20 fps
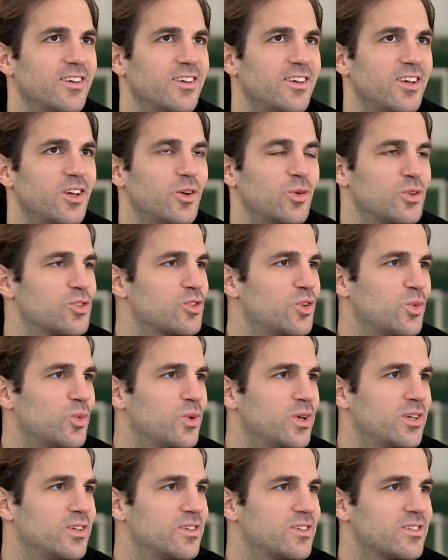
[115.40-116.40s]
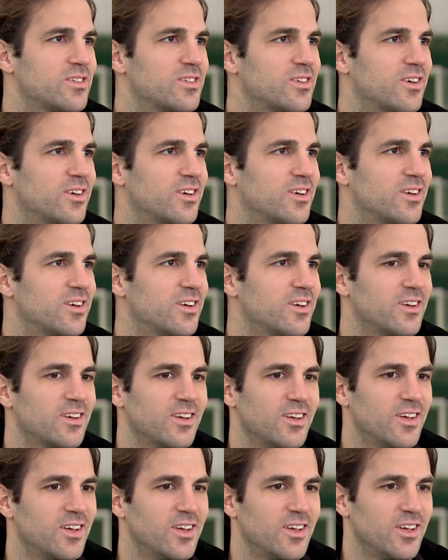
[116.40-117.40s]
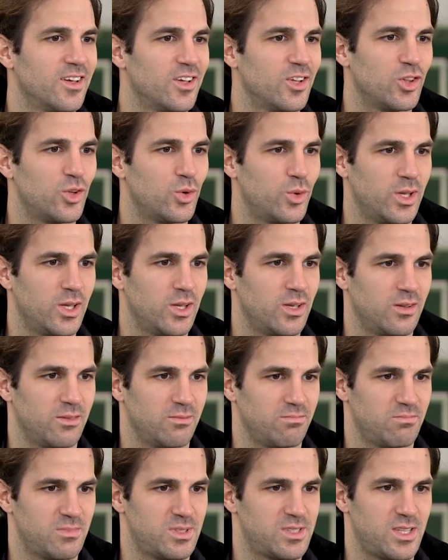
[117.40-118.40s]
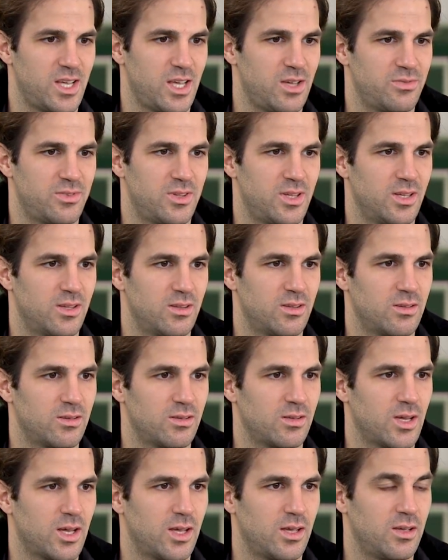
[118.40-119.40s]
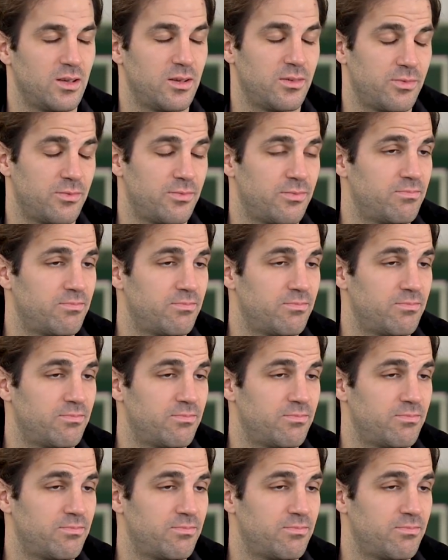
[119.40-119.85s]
he was always doing saves that I've